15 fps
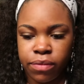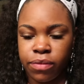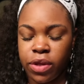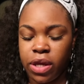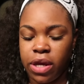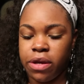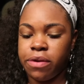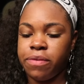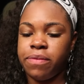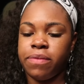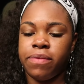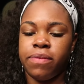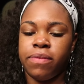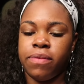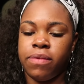yeah
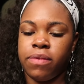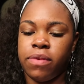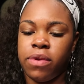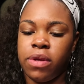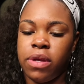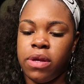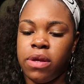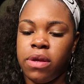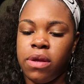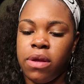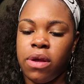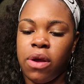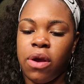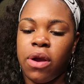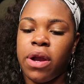
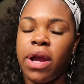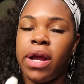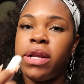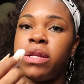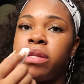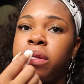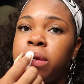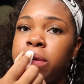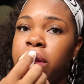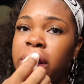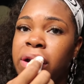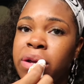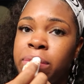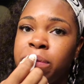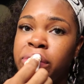all right i didn't tell
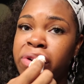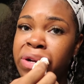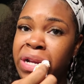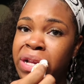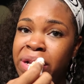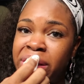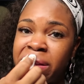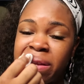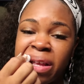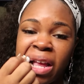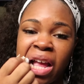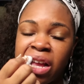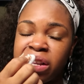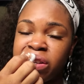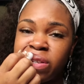y'all good morning
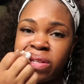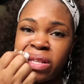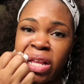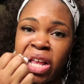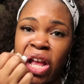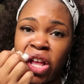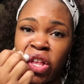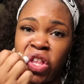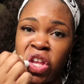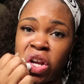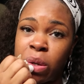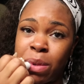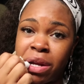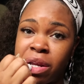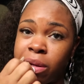i just
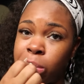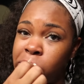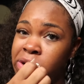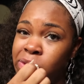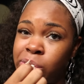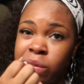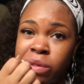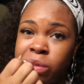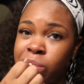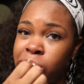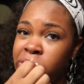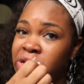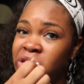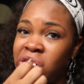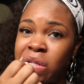turned my camera off and
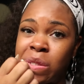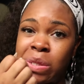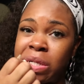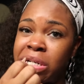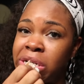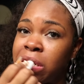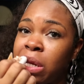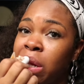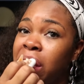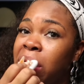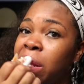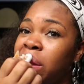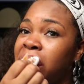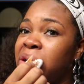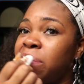finished getting ready
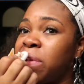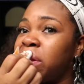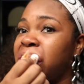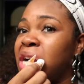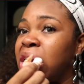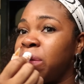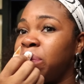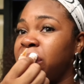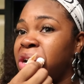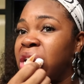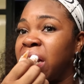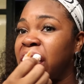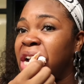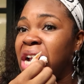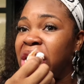but good
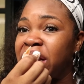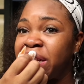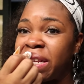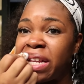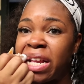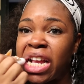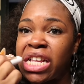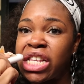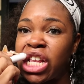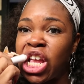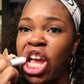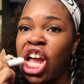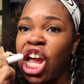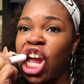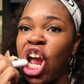morning it's the next
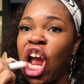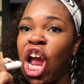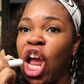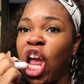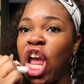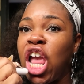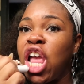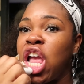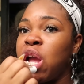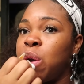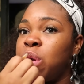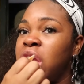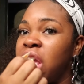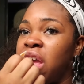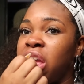day
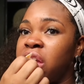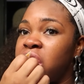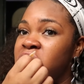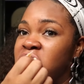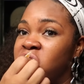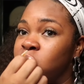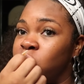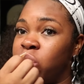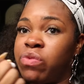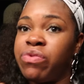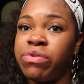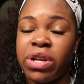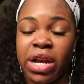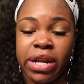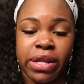we had an
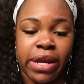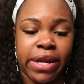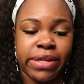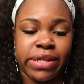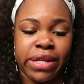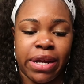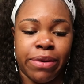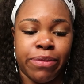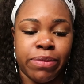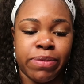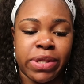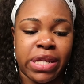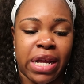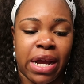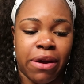eventful night last night we
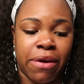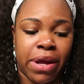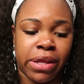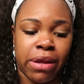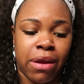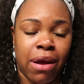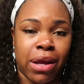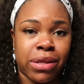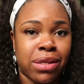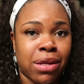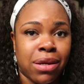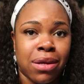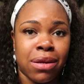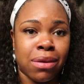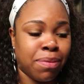was down at the hot
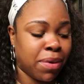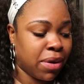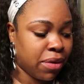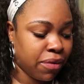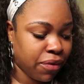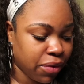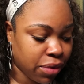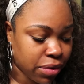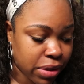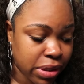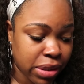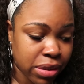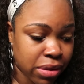tub for